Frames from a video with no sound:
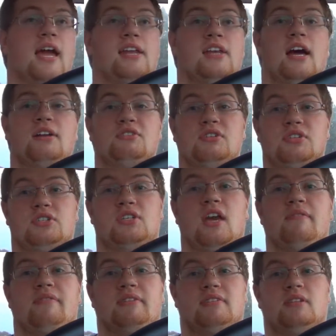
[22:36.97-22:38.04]
And not just
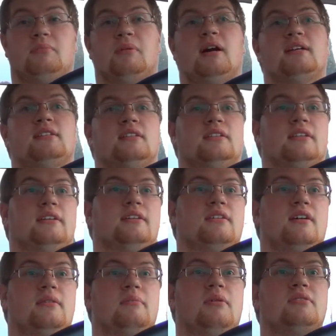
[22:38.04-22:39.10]
Chevys, surprisingly.
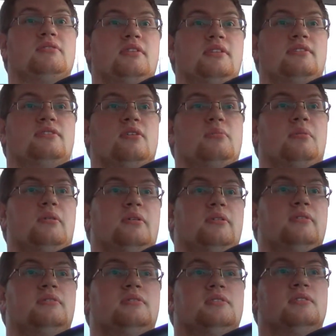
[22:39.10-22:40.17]
Mostly
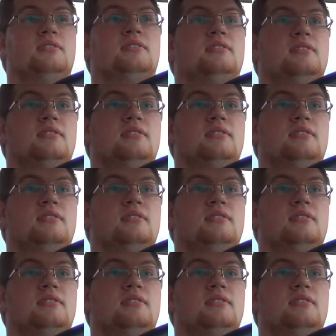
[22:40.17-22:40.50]
Subarus.